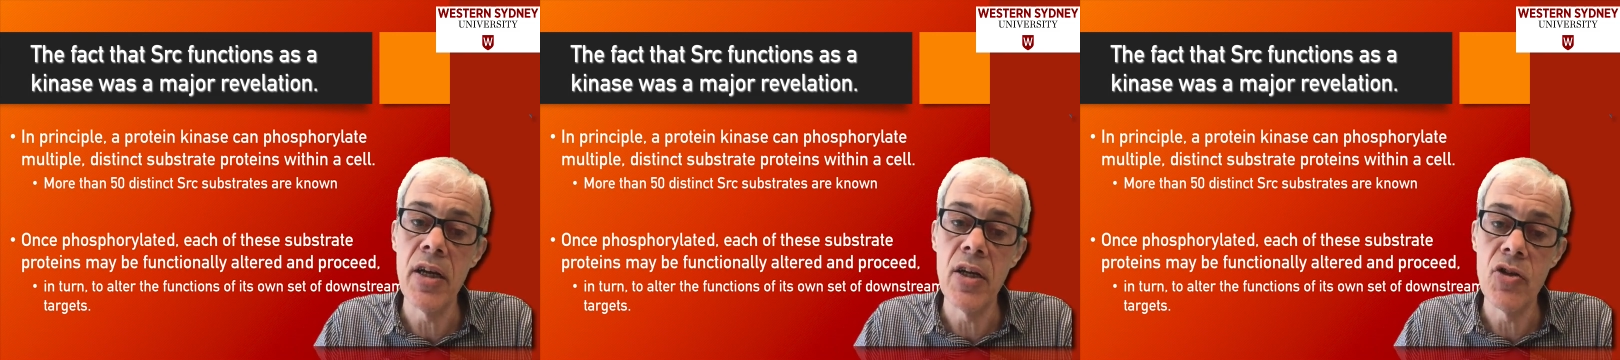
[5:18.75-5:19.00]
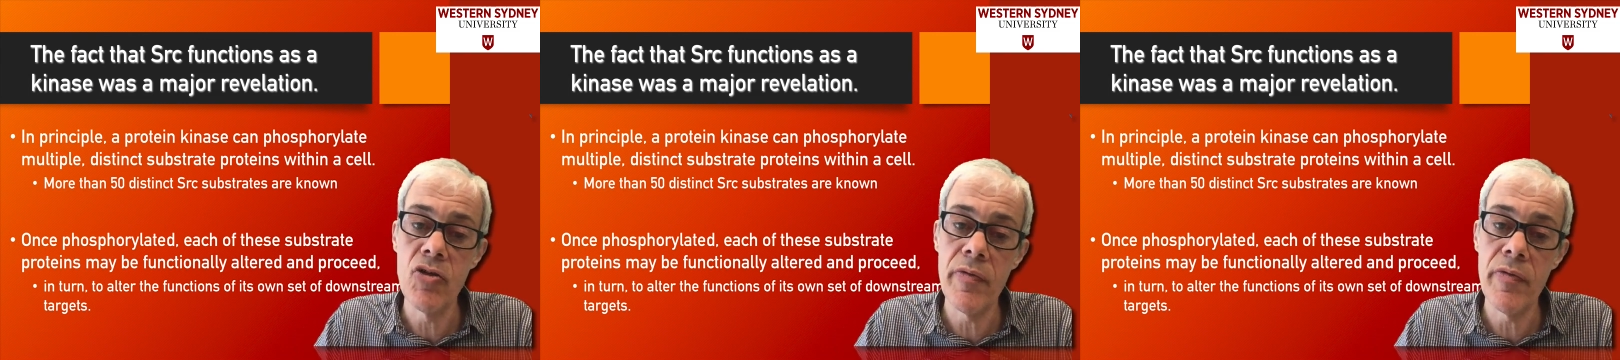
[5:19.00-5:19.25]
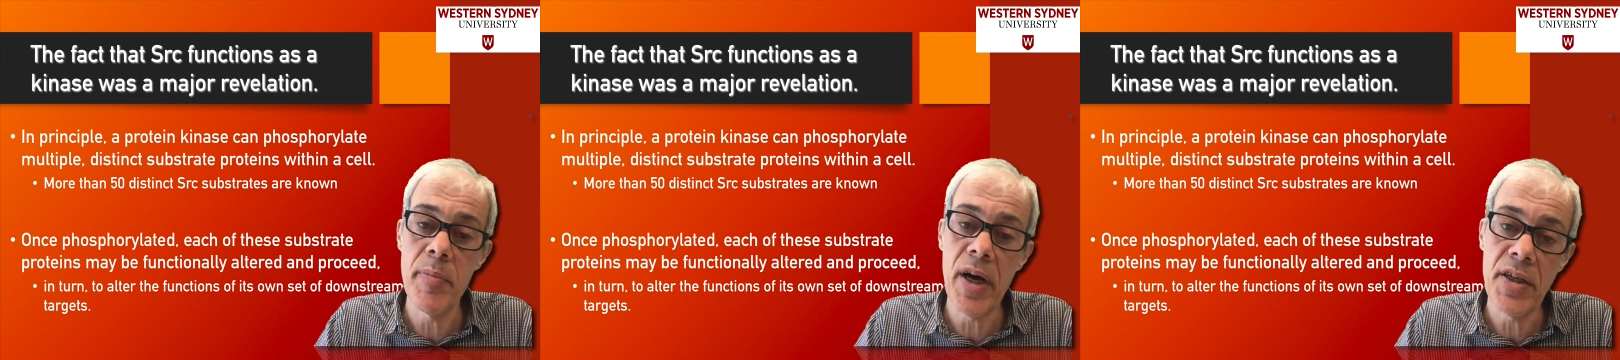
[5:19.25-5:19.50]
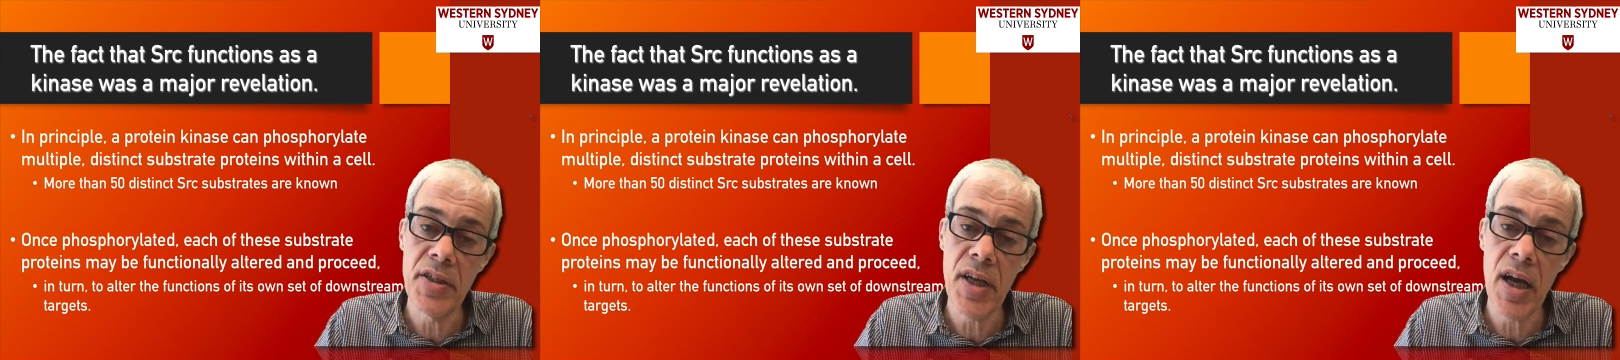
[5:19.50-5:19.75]
driven by
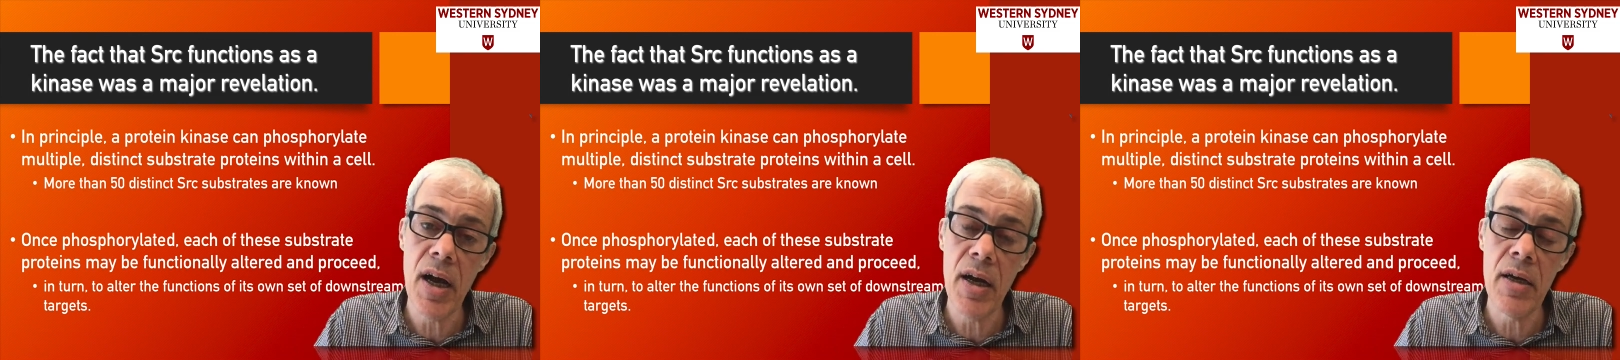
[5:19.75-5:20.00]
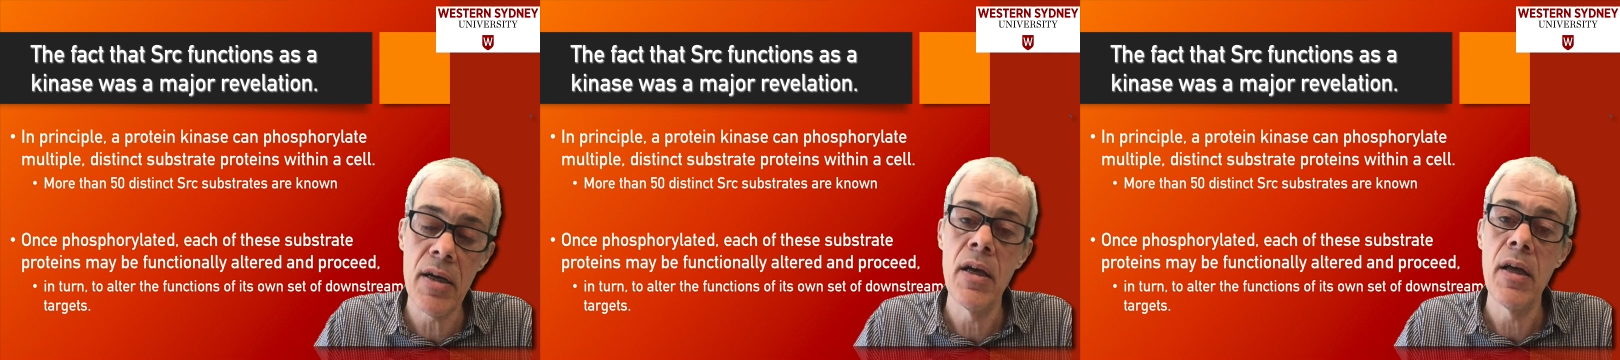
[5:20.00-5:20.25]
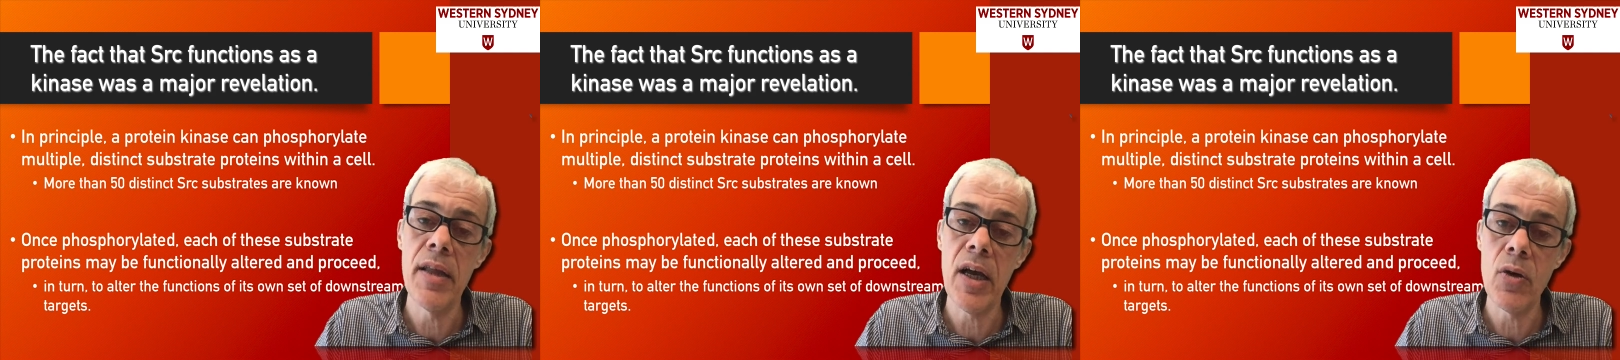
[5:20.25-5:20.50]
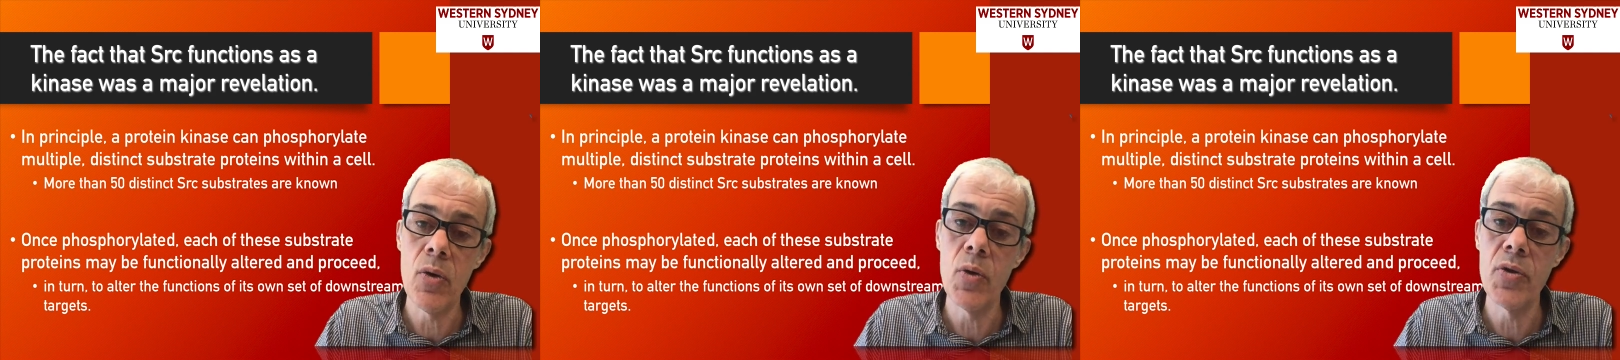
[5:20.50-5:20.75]
SARK that
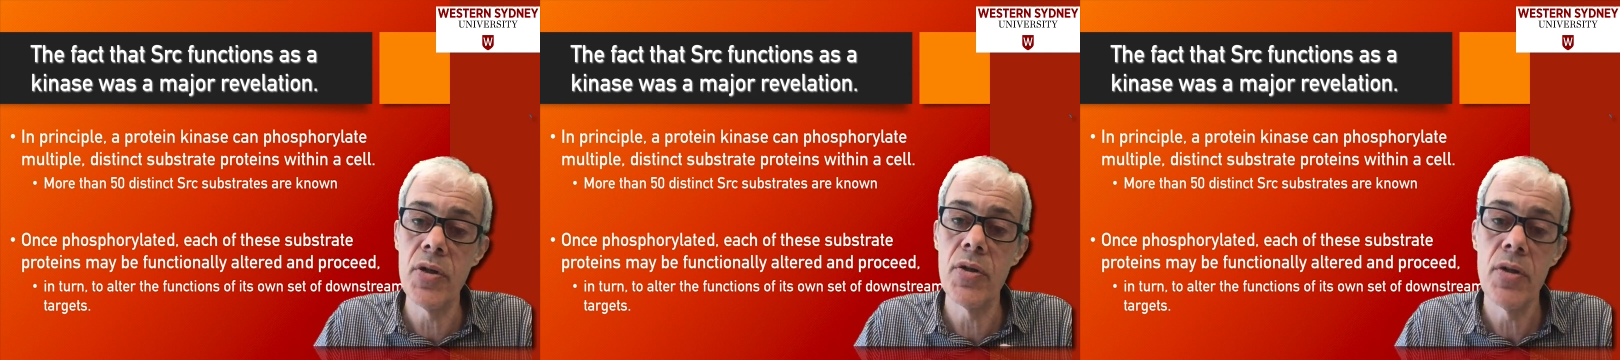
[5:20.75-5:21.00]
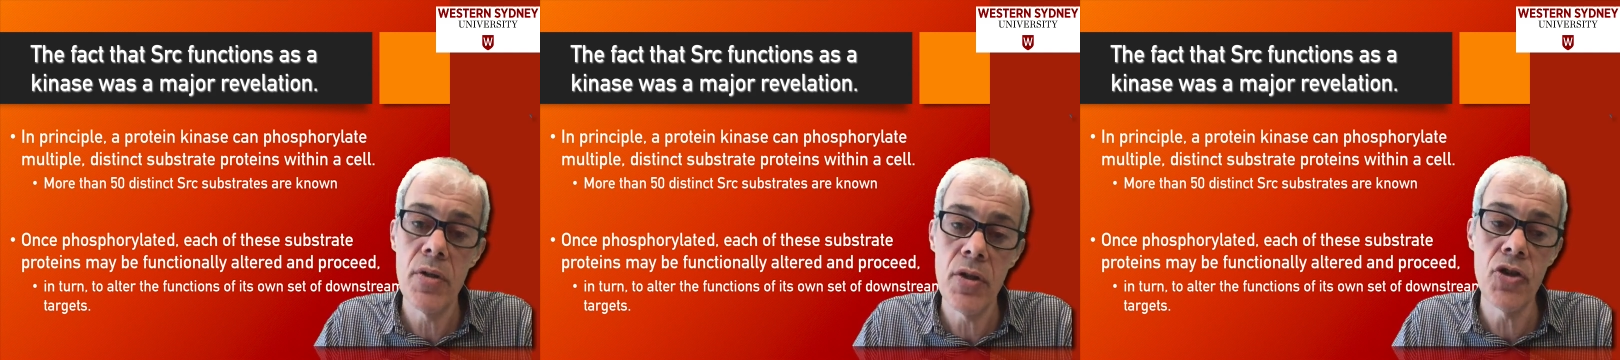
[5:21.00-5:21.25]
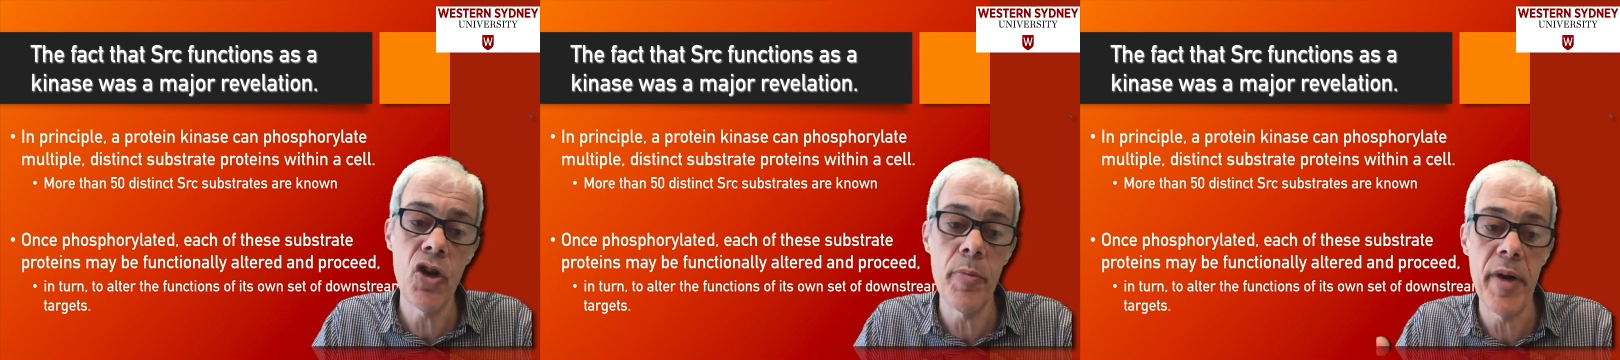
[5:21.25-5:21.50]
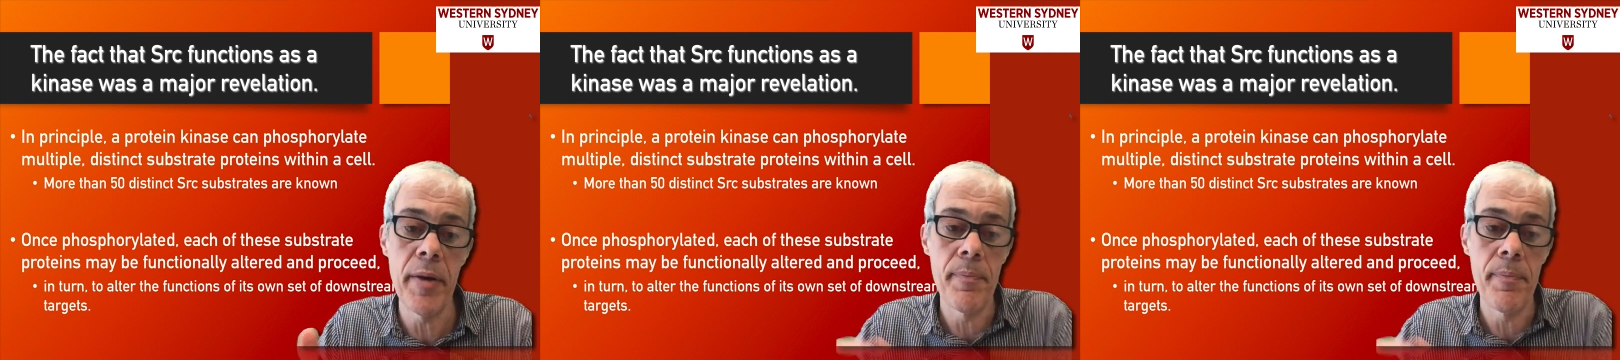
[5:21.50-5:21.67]
causes the tumor,